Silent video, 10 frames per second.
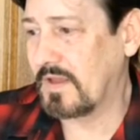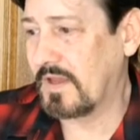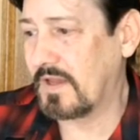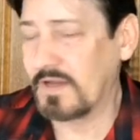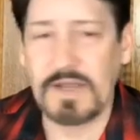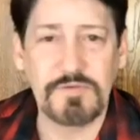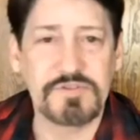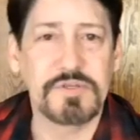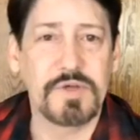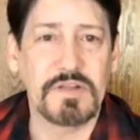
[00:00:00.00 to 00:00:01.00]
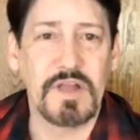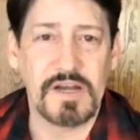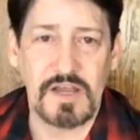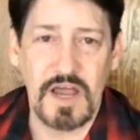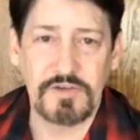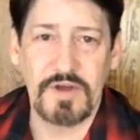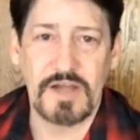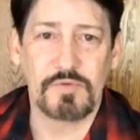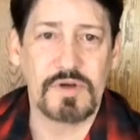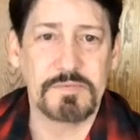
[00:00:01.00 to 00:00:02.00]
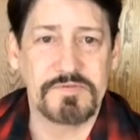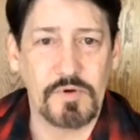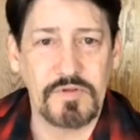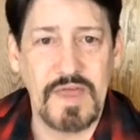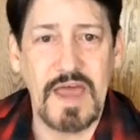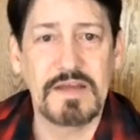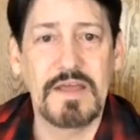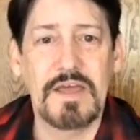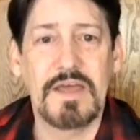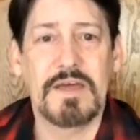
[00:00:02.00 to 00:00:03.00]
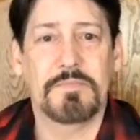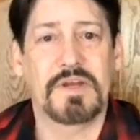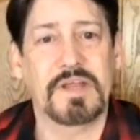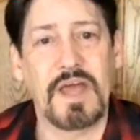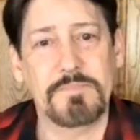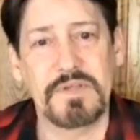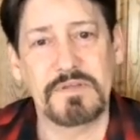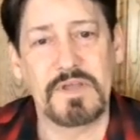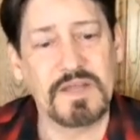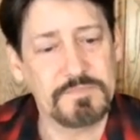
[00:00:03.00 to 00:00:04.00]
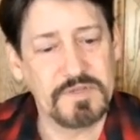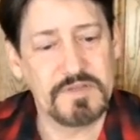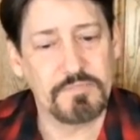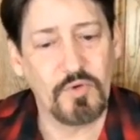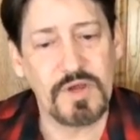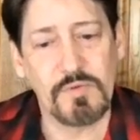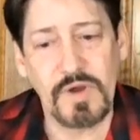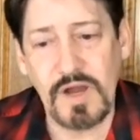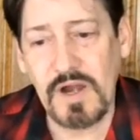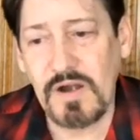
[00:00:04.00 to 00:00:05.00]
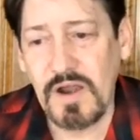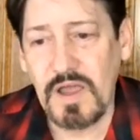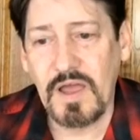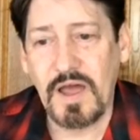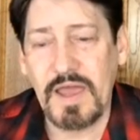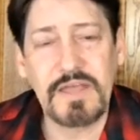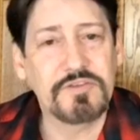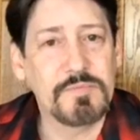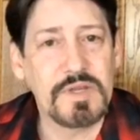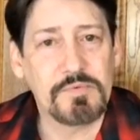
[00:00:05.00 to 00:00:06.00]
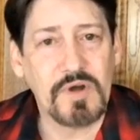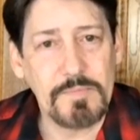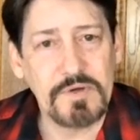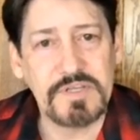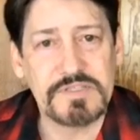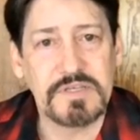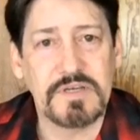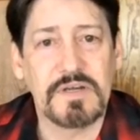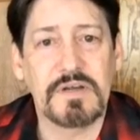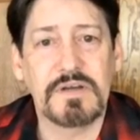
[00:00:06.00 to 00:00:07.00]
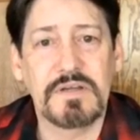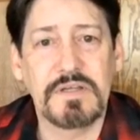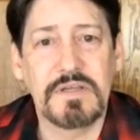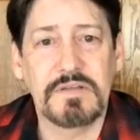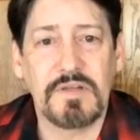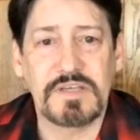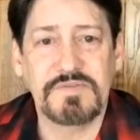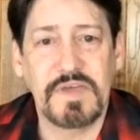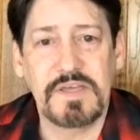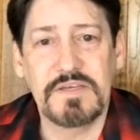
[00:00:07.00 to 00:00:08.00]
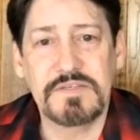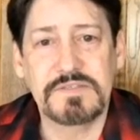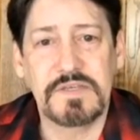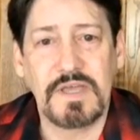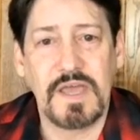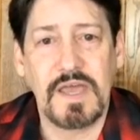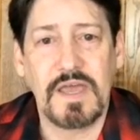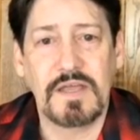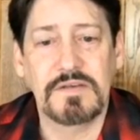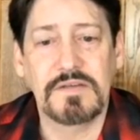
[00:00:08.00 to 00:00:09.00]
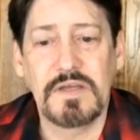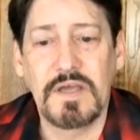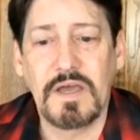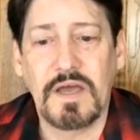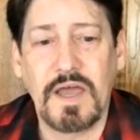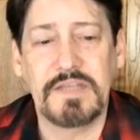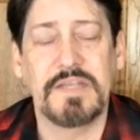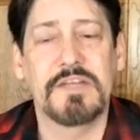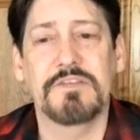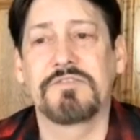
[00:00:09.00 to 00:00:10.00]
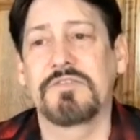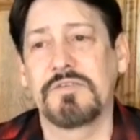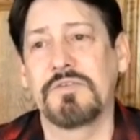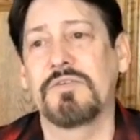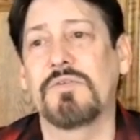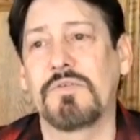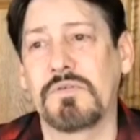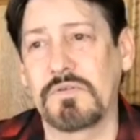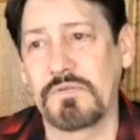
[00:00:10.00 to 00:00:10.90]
And I was doing a lot of contract work before that, but it got to be the point where I had too many properties here in Las Vegas, and I needed to,